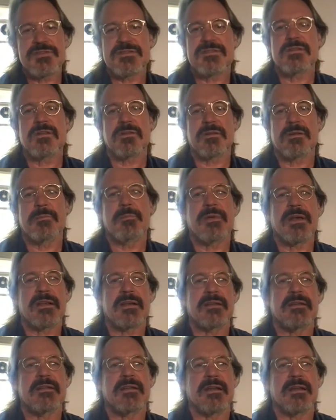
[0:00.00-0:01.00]
still
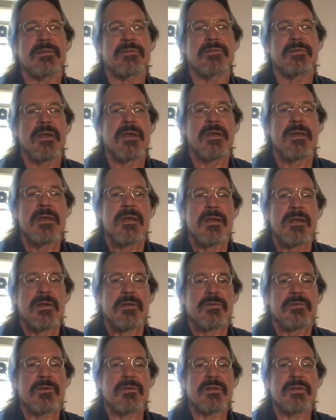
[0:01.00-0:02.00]
embedded in us?
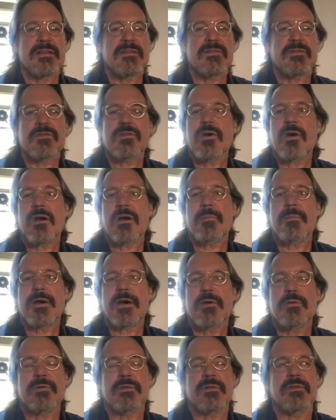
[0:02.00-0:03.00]
So let's talk
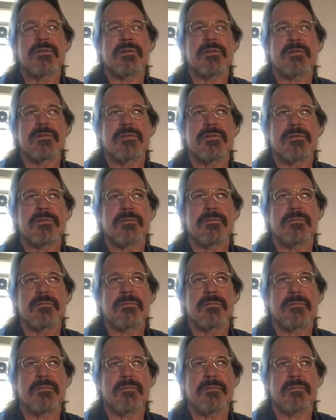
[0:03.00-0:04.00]
about this
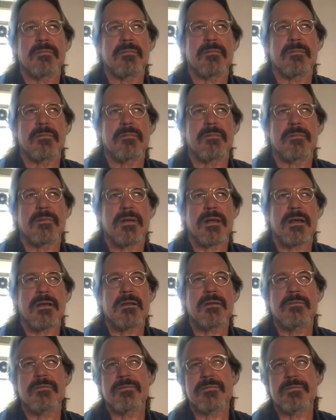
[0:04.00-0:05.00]

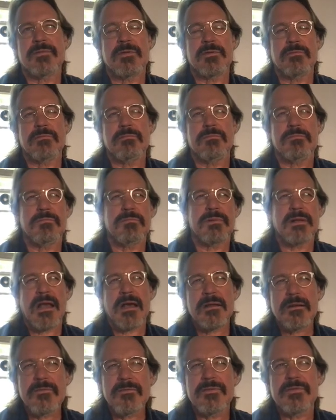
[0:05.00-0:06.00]
kind of de-
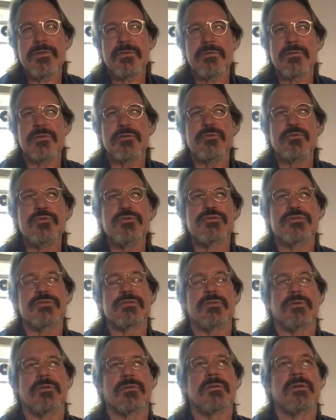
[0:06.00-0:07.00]
kind of
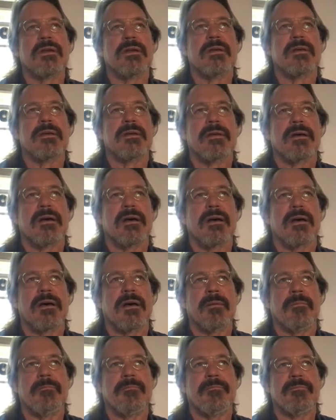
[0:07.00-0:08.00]
delusional.
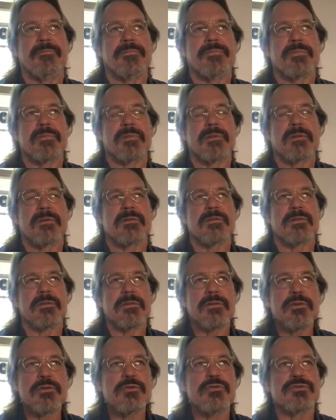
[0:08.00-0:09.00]
Um, the
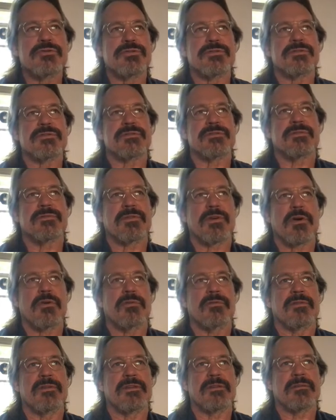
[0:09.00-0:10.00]
delusions of
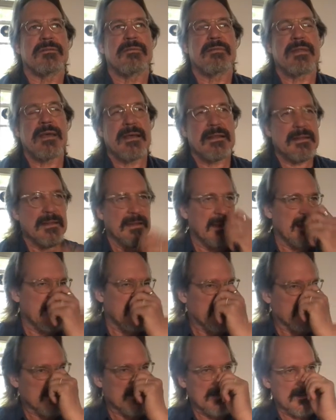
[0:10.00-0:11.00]
COVID that led
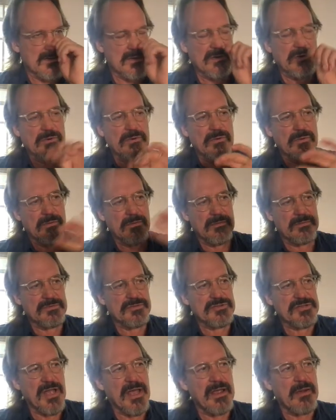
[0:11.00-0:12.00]
us to
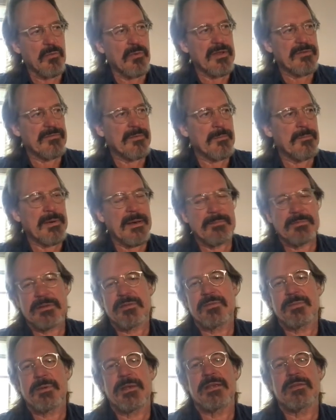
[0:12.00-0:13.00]
shy away from
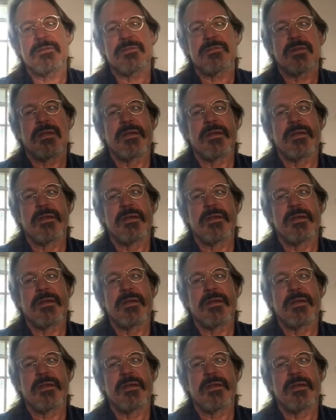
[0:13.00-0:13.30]
public space,